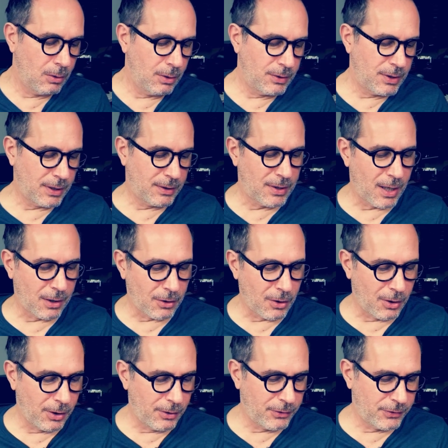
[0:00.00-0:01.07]
or a TikTok
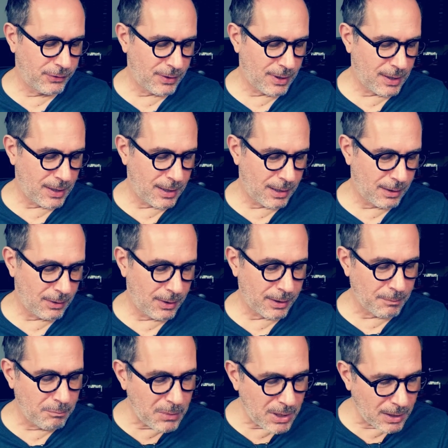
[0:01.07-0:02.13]
artist,
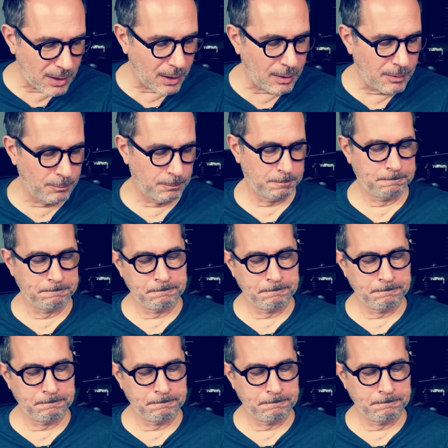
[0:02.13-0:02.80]
like a Mia,